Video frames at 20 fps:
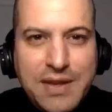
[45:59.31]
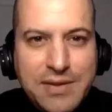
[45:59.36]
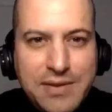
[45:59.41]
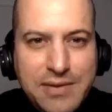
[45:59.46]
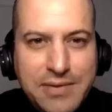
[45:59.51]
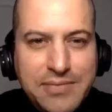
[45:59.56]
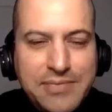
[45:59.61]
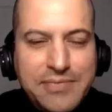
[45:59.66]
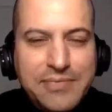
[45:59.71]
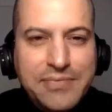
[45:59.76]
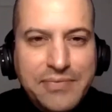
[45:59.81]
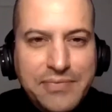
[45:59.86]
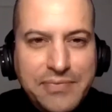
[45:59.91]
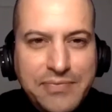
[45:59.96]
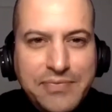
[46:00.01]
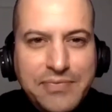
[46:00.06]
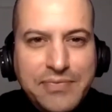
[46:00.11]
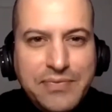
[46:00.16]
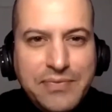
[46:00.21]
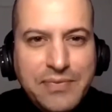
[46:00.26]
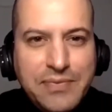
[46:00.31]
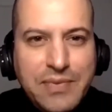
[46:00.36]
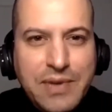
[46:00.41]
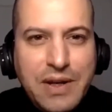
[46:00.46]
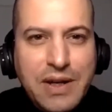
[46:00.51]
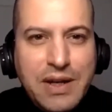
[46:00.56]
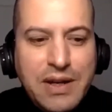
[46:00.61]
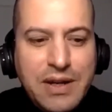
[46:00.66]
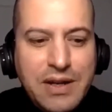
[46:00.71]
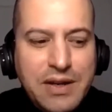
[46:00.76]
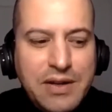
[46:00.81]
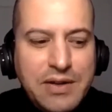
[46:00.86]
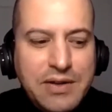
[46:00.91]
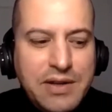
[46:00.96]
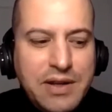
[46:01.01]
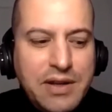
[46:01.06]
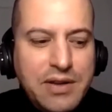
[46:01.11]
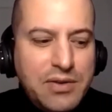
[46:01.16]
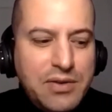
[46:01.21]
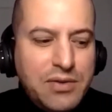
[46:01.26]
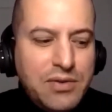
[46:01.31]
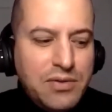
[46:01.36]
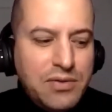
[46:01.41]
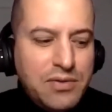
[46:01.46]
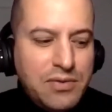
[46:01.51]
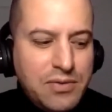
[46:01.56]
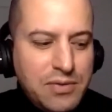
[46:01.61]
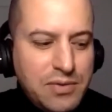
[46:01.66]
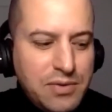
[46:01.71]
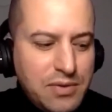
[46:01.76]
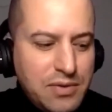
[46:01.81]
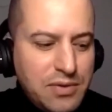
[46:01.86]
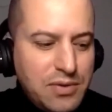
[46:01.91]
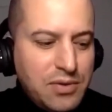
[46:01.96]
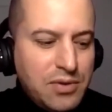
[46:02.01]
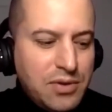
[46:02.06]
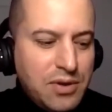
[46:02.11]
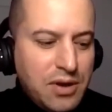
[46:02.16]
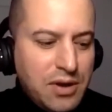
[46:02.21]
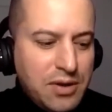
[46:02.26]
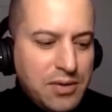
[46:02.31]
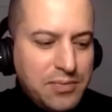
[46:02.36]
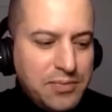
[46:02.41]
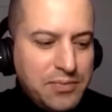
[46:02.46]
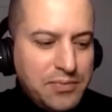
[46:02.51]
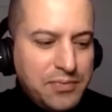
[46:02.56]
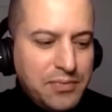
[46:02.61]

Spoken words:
Yeah. I can understand you totally.